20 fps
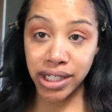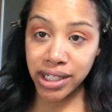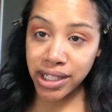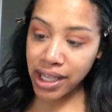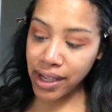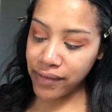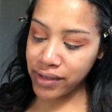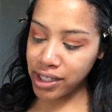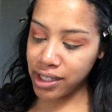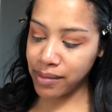She
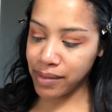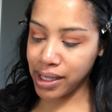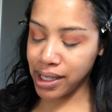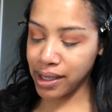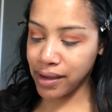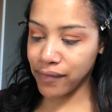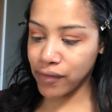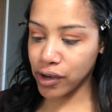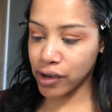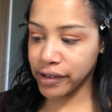gave it to me
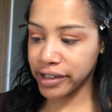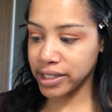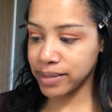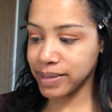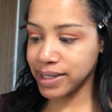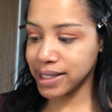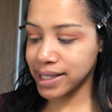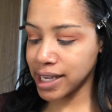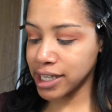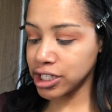for
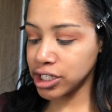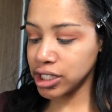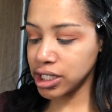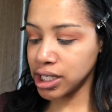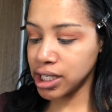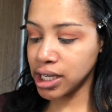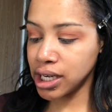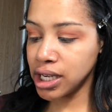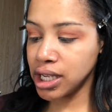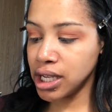Christmas last
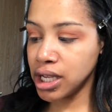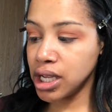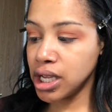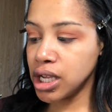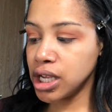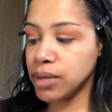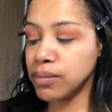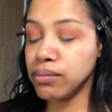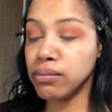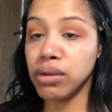year.
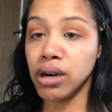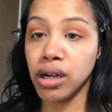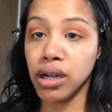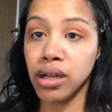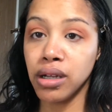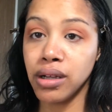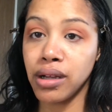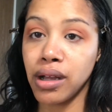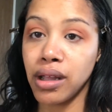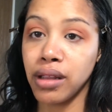Bruh,
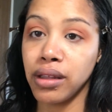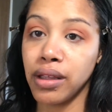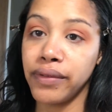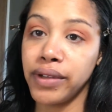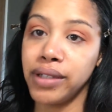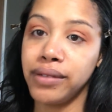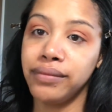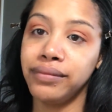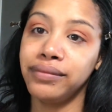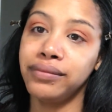I love it.
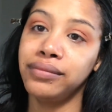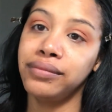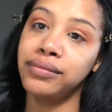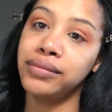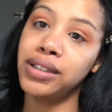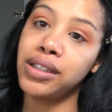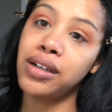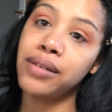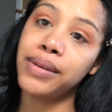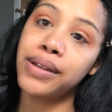
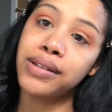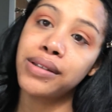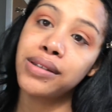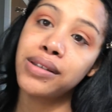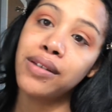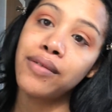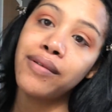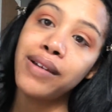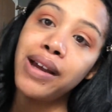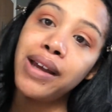And you're about to see
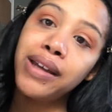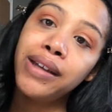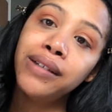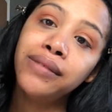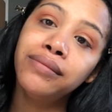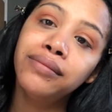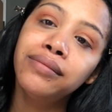why.